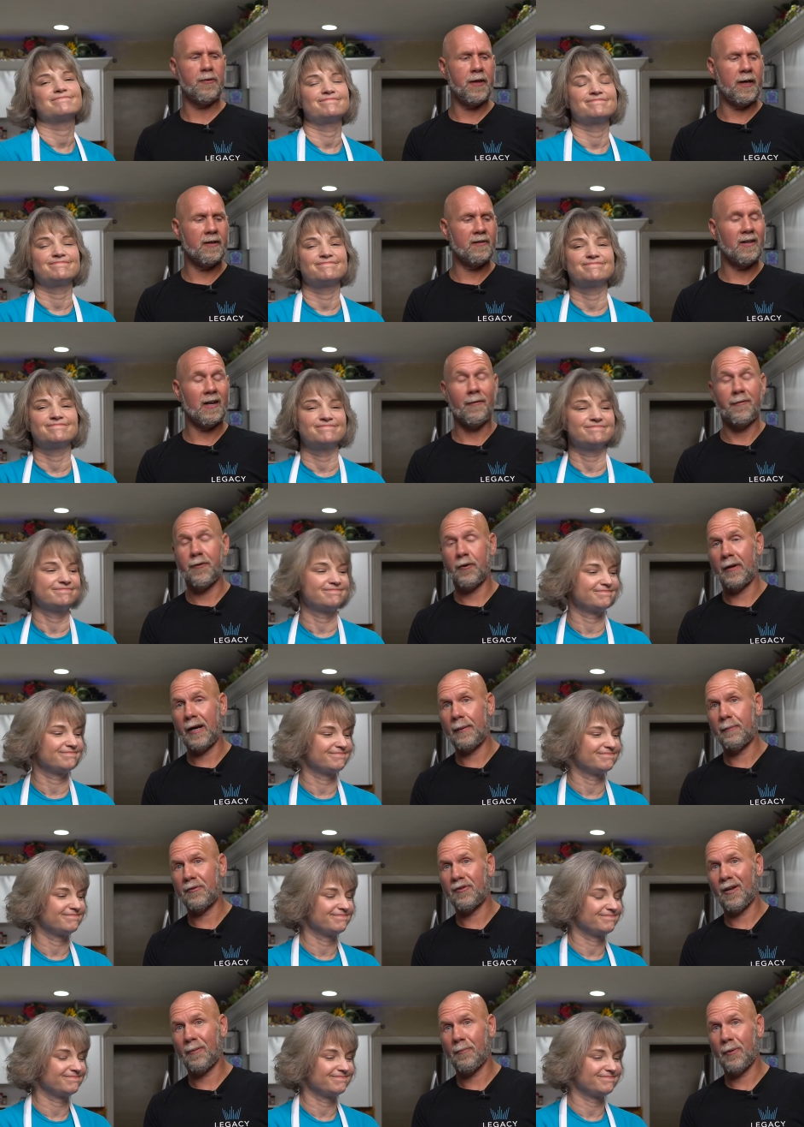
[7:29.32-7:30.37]
Speaker 1: things. And if you're an
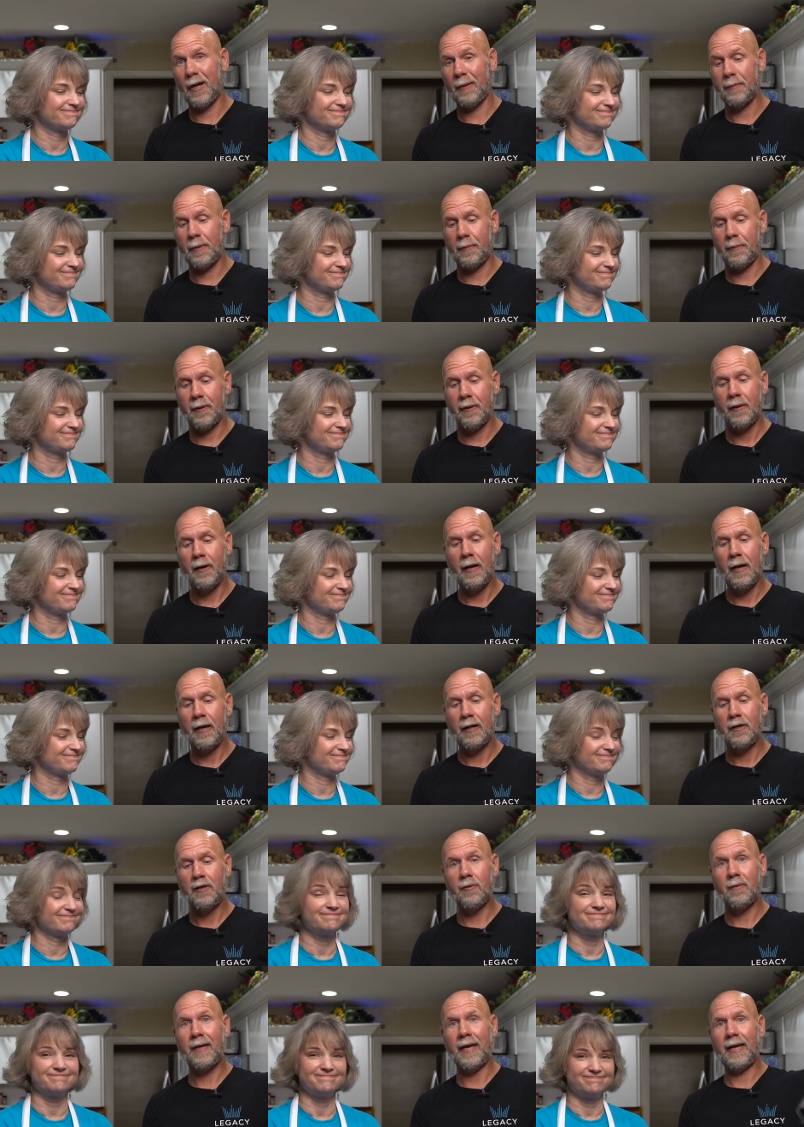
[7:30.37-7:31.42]
Amazon Prime member,
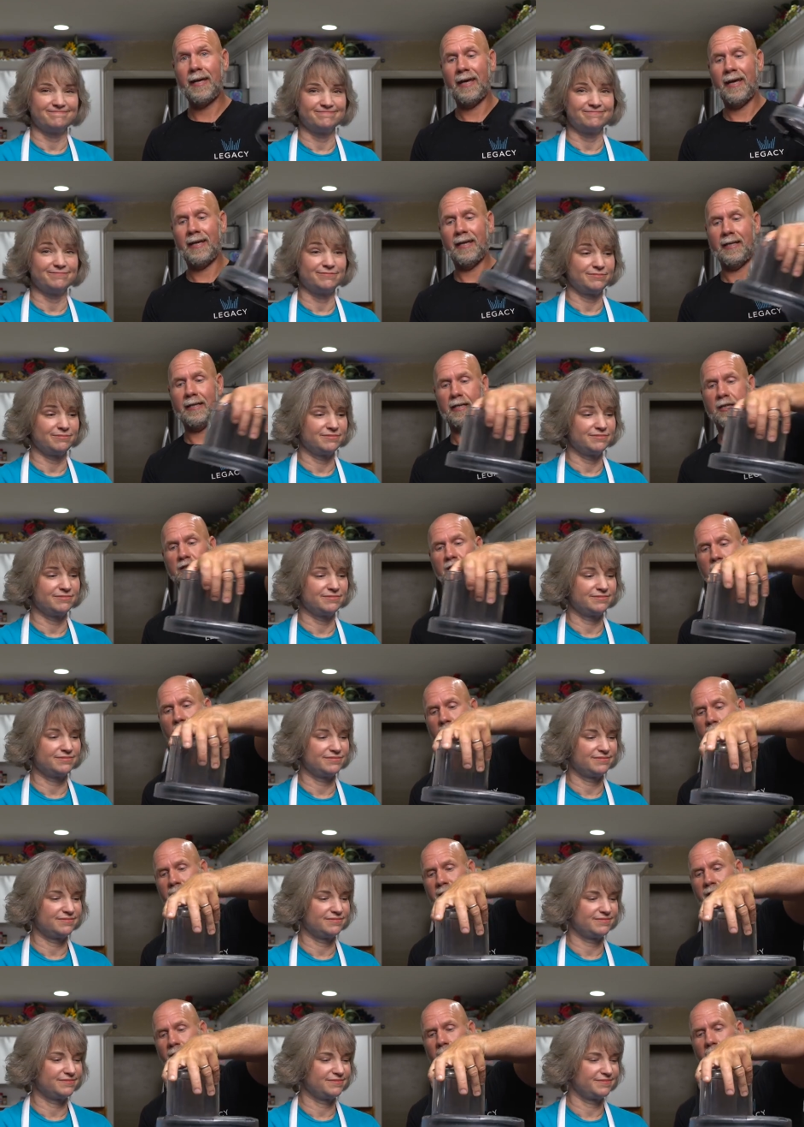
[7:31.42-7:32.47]
you get an
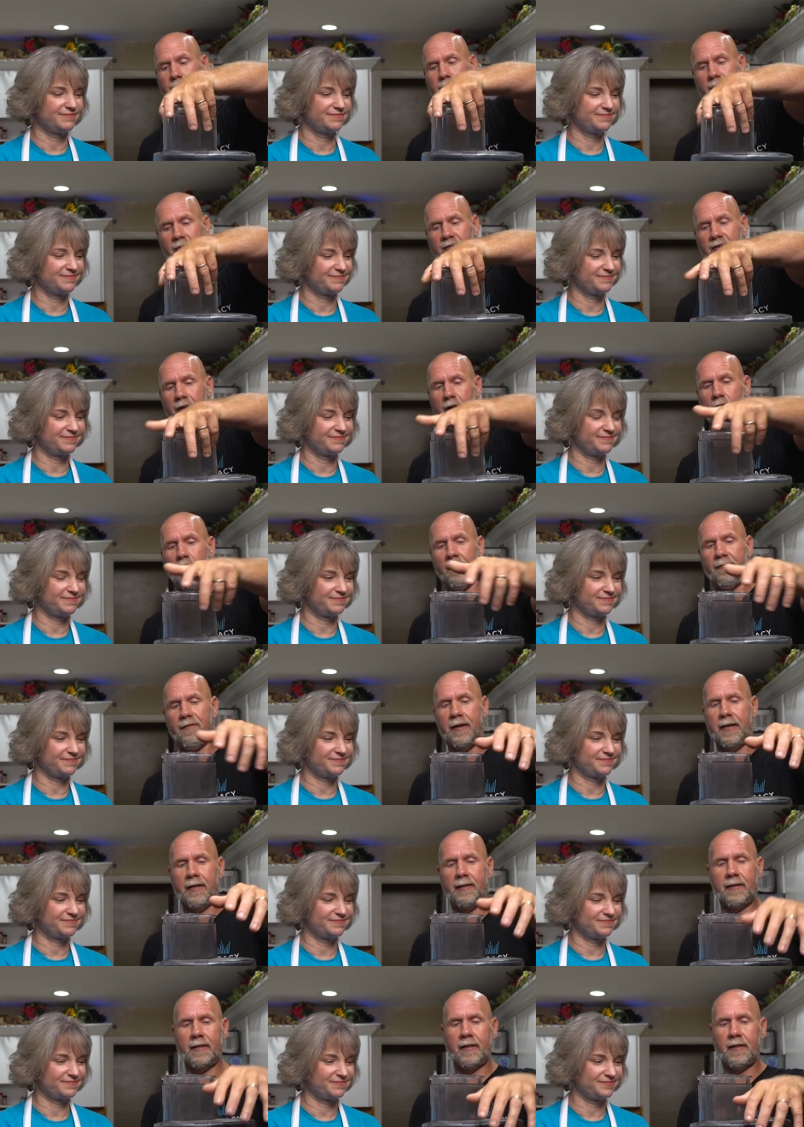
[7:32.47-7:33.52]
additional 10% off
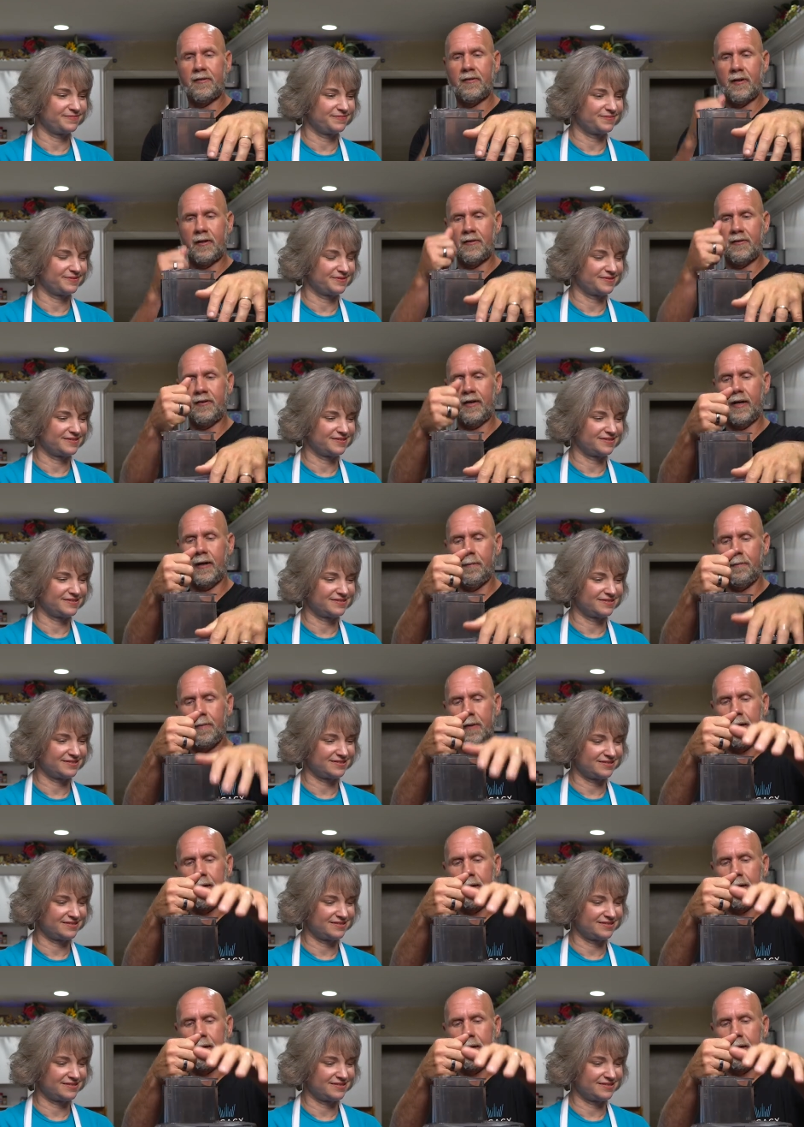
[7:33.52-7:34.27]
anything that's on sale.